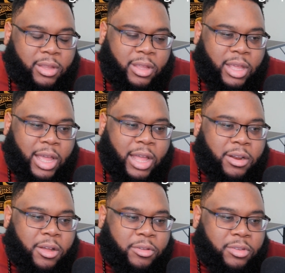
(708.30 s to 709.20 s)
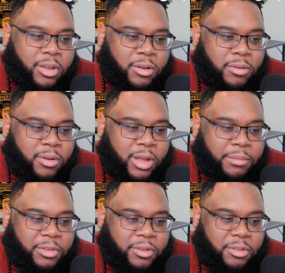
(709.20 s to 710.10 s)
Yeah, no. So
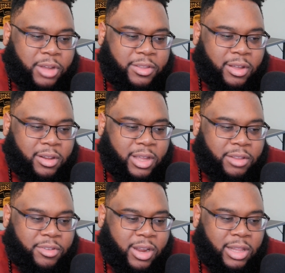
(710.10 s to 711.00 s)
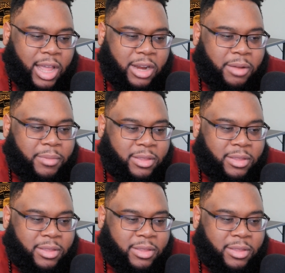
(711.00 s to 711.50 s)
I'm just gonna try to take a look at the starting lineup.